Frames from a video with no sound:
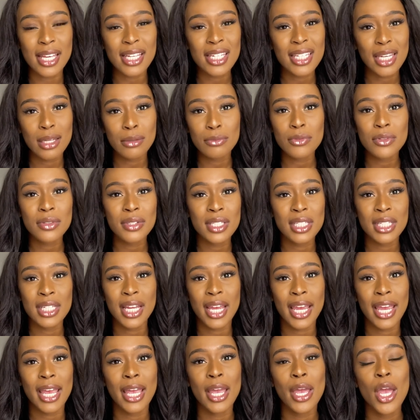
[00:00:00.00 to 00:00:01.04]
At the end of the
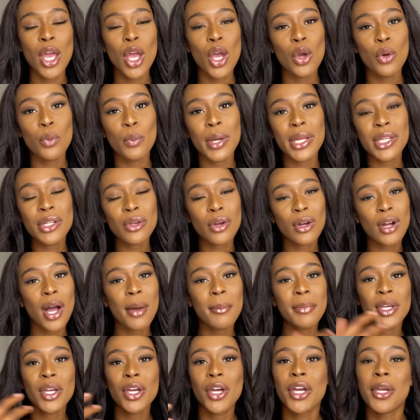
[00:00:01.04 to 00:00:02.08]
day, when you're
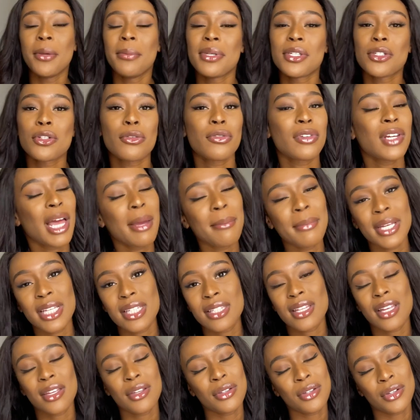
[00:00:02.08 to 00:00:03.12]
coming home, it's your flatmates
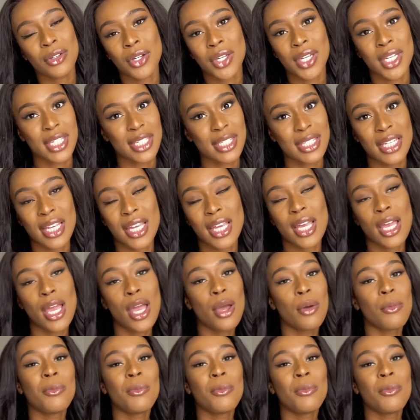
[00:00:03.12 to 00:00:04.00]
that you're gonna see.